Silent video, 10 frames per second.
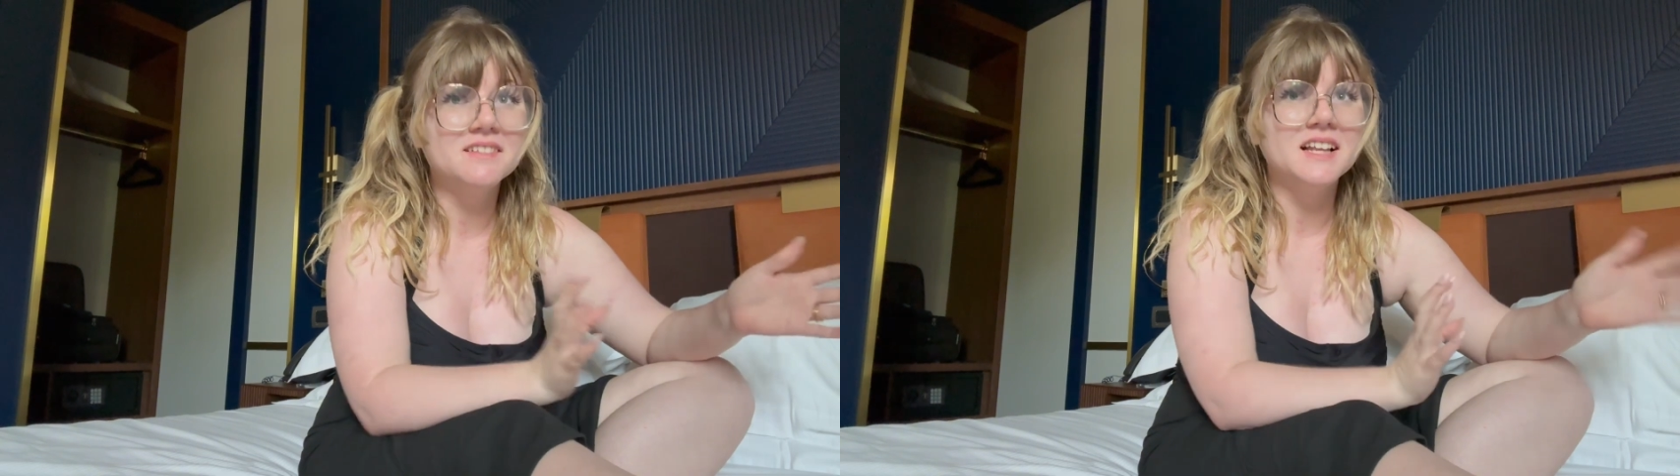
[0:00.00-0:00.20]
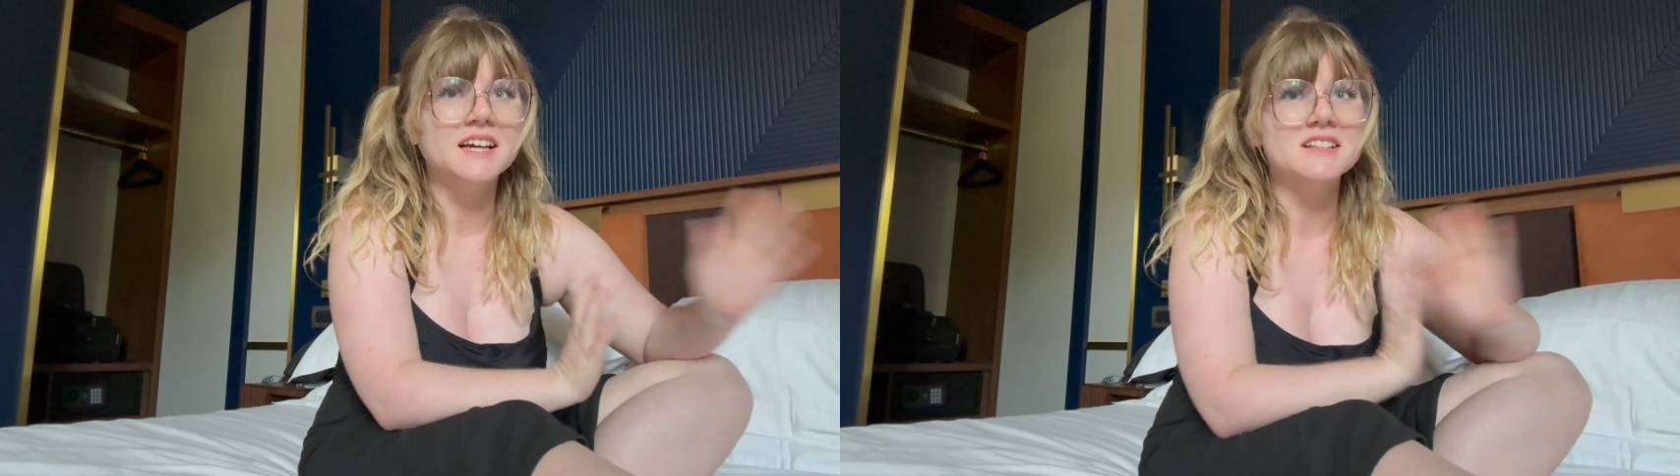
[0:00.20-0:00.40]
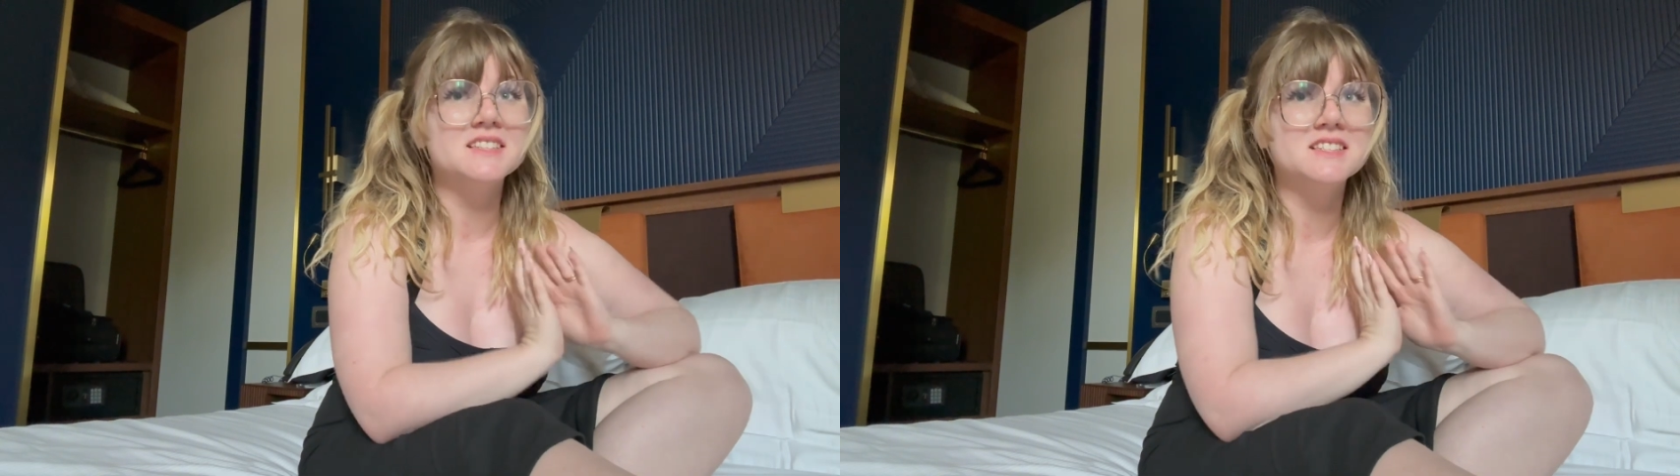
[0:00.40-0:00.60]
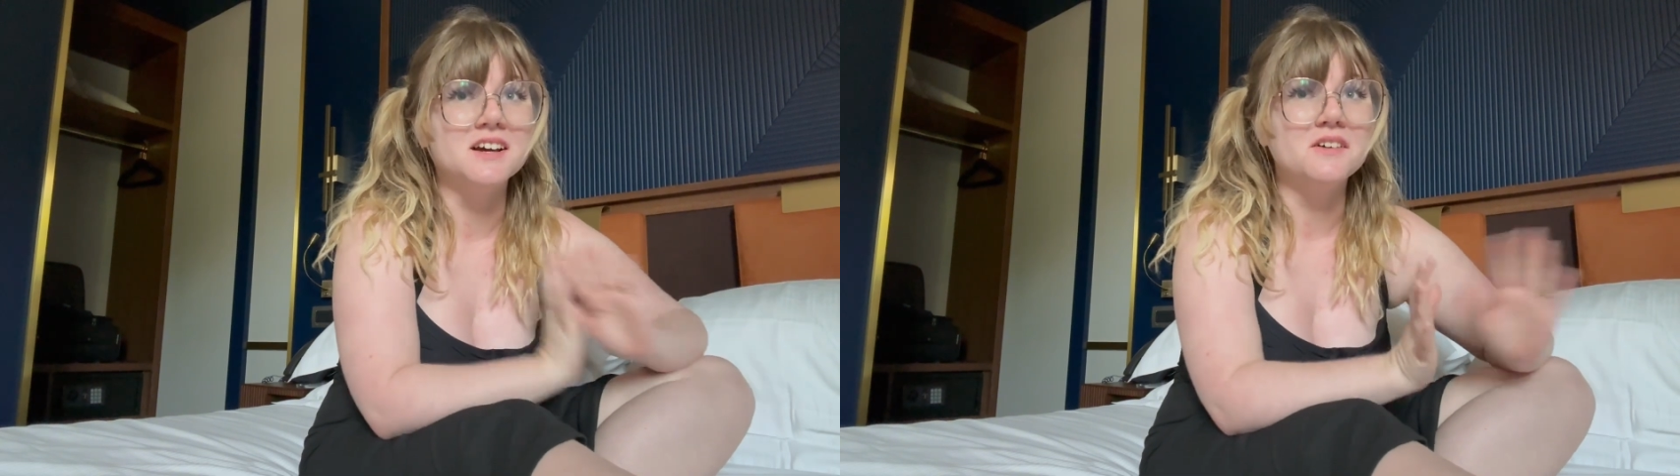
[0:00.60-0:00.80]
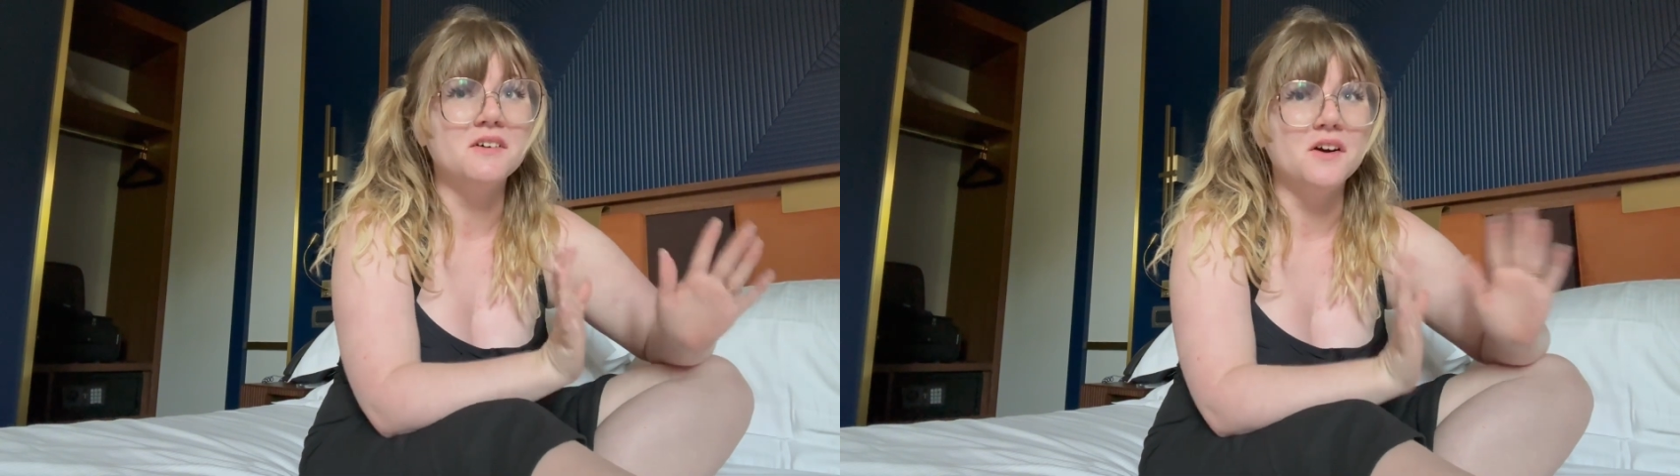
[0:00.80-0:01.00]
it's
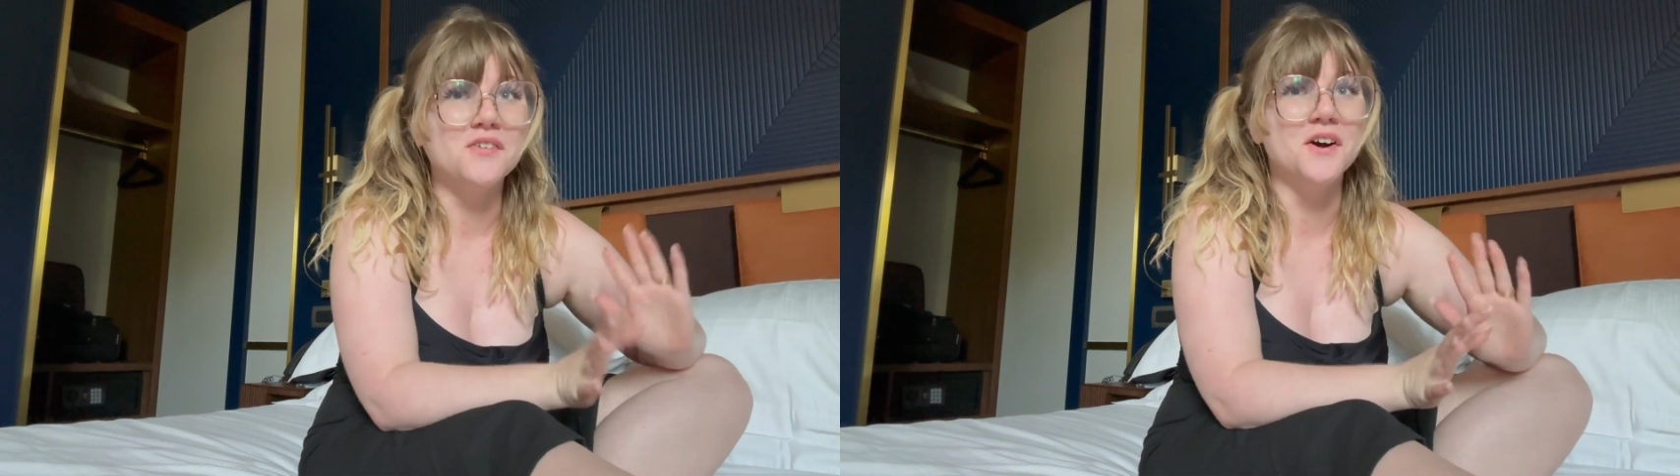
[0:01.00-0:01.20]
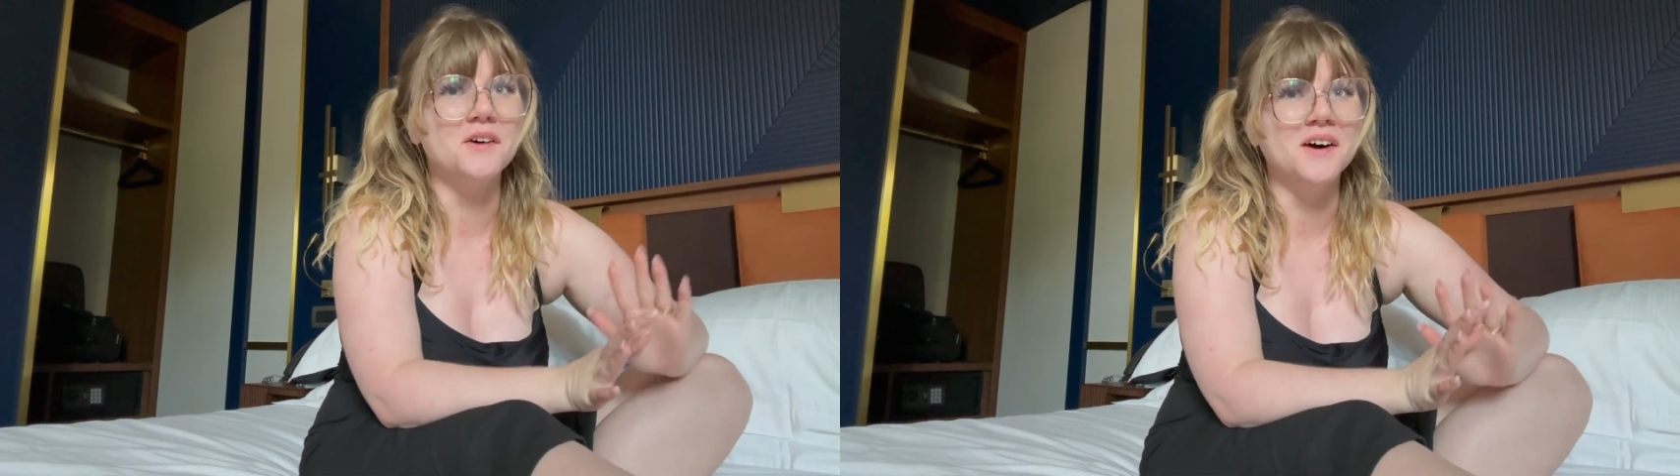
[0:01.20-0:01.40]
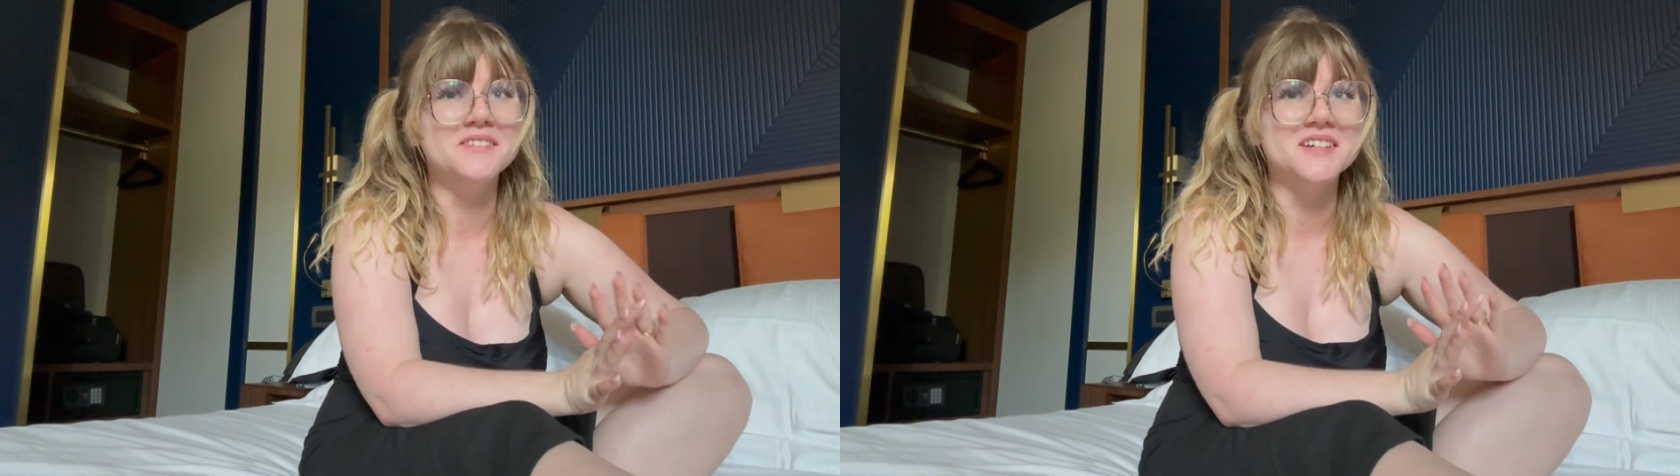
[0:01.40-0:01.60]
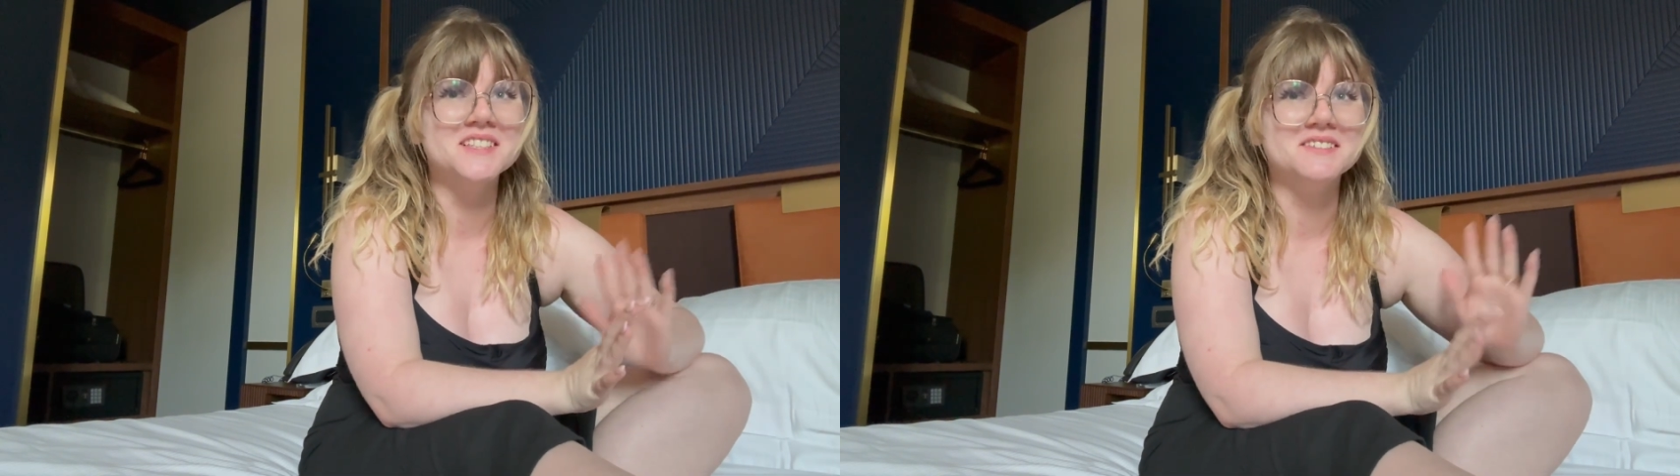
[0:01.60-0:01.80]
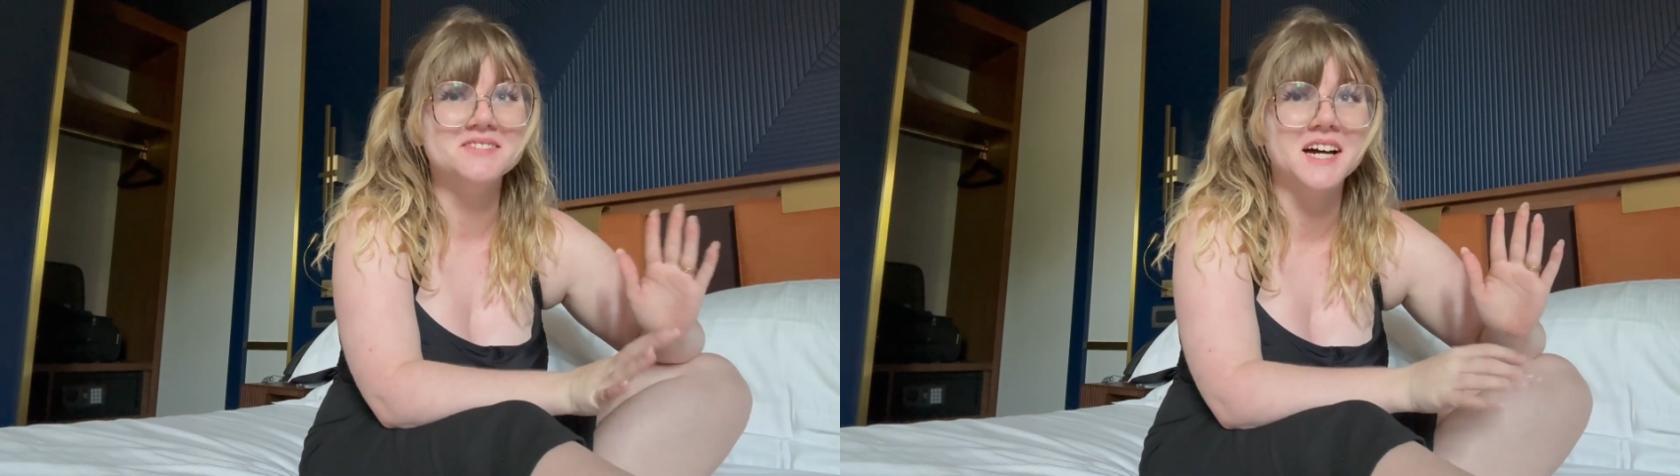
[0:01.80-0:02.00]
so overwhelming
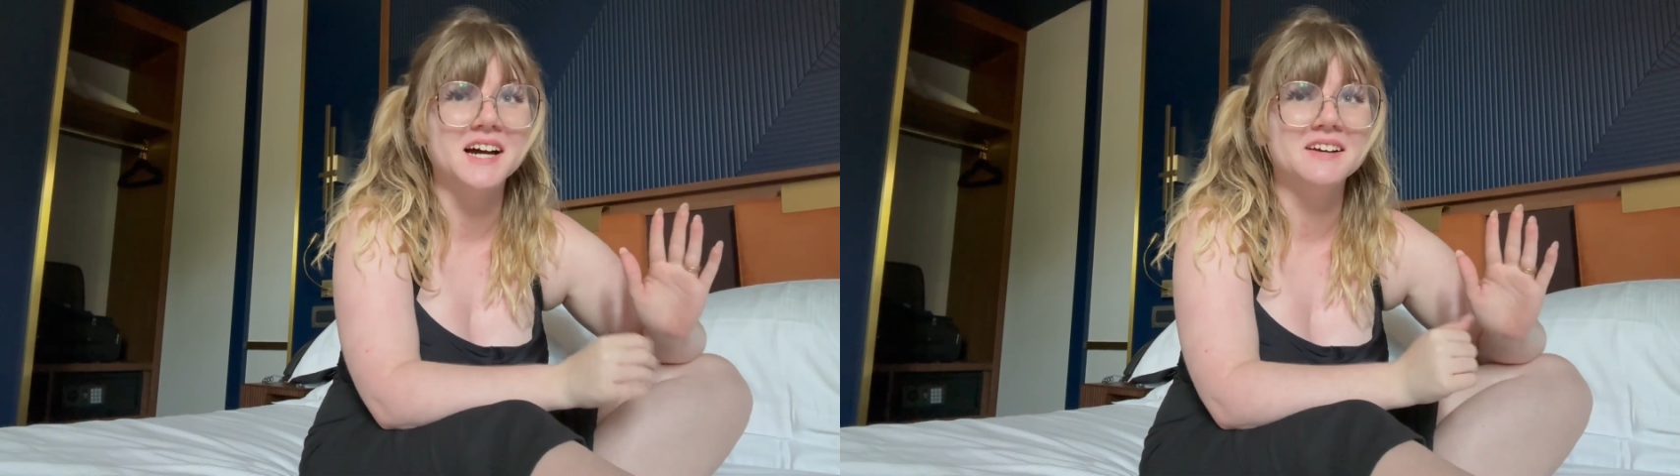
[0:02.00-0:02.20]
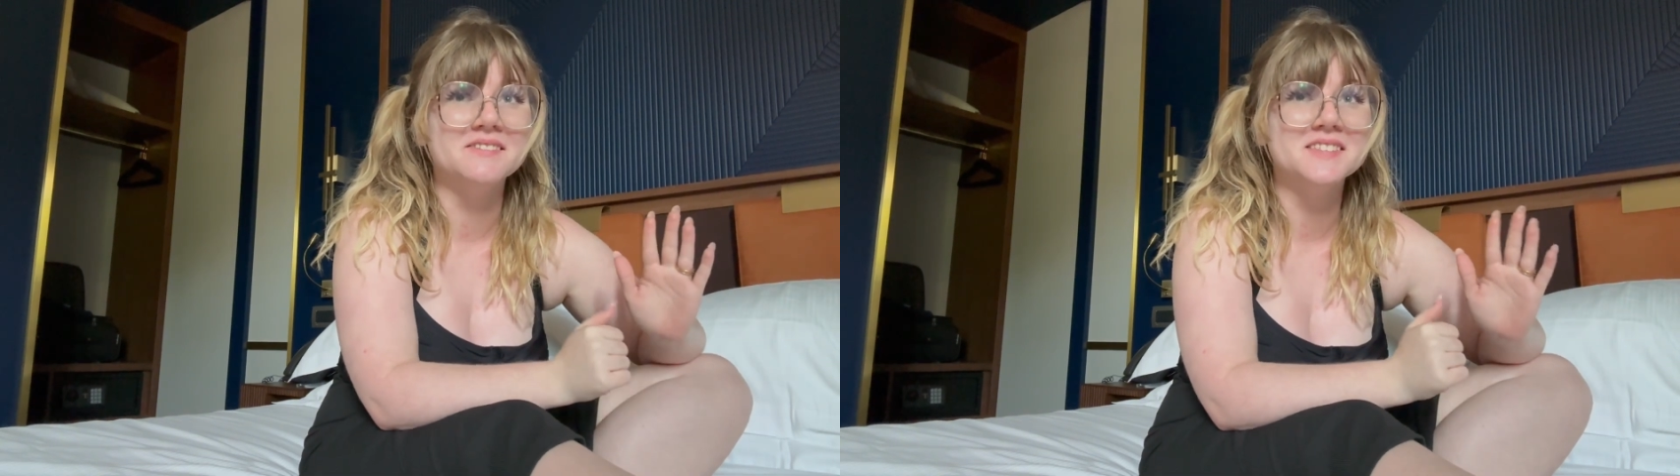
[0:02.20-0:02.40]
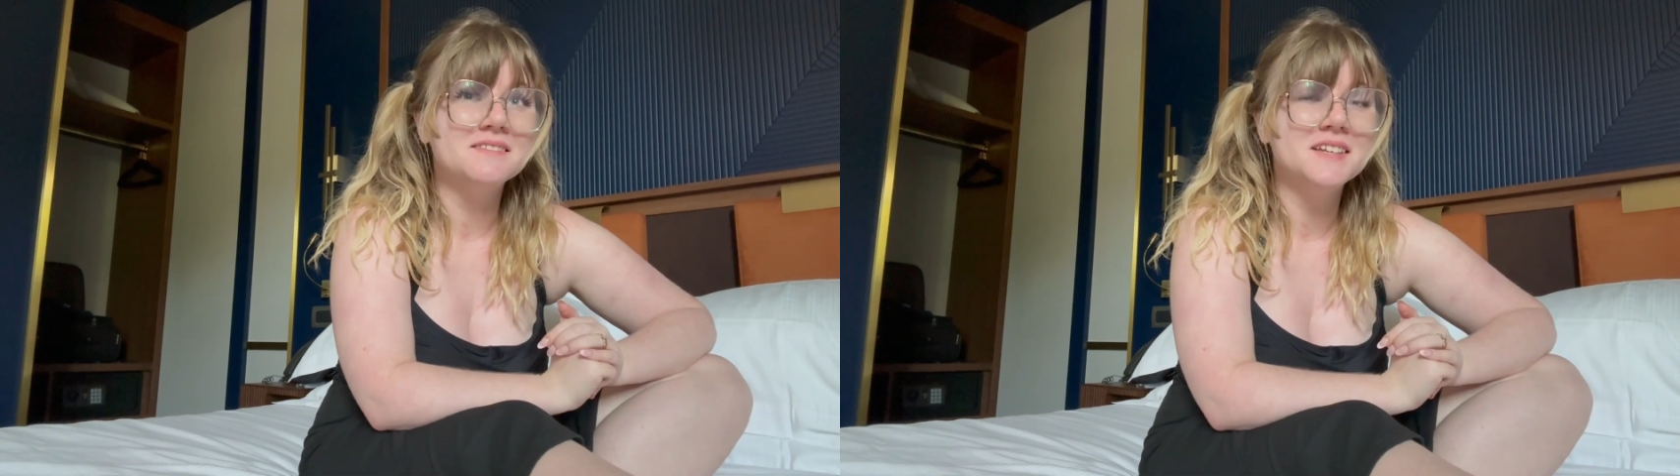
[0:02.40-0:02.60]
sometimes.